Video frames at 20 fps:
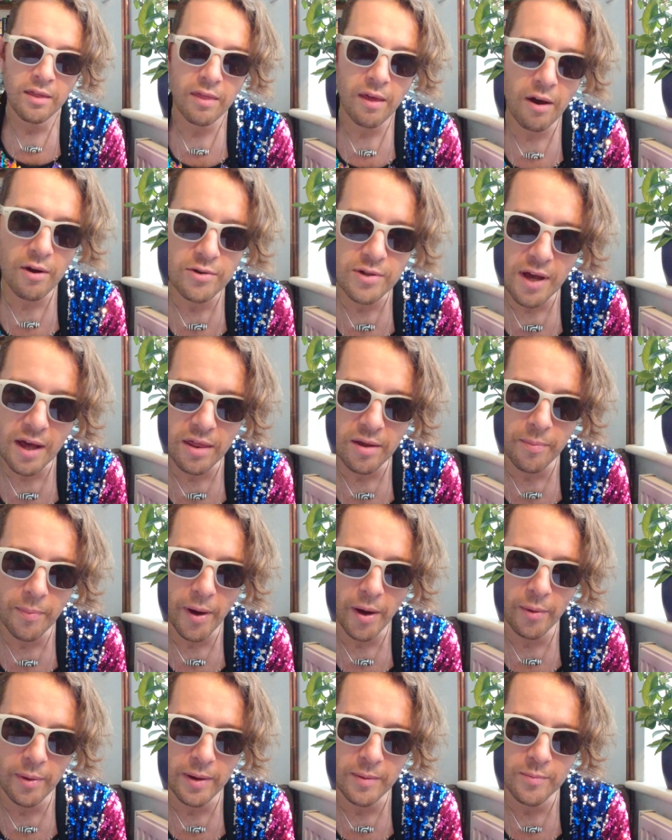Those other
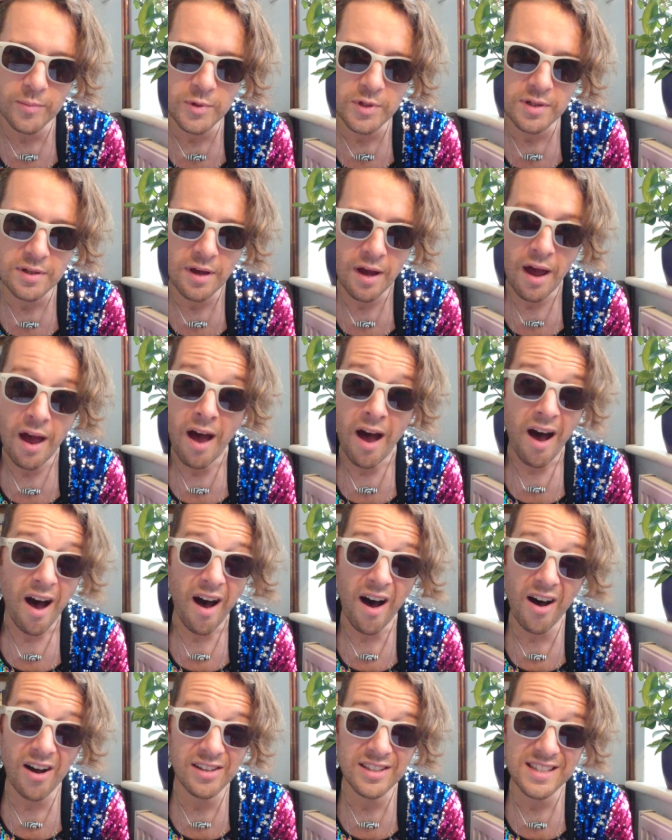poems
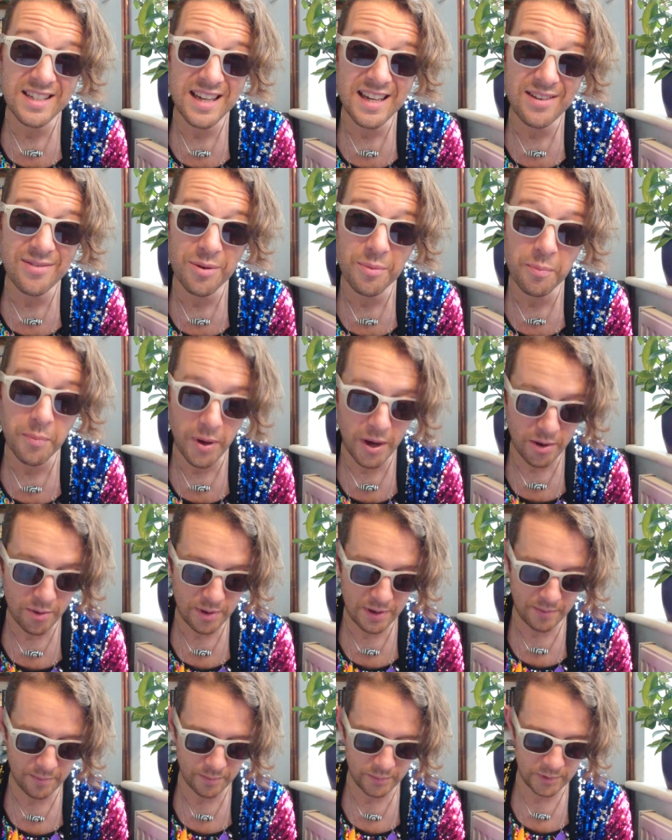aren't even
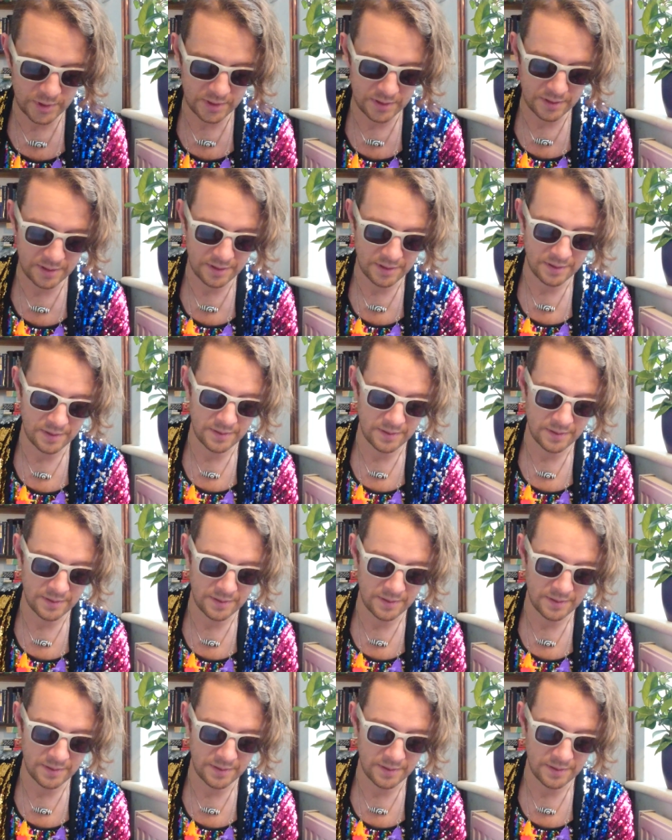poems.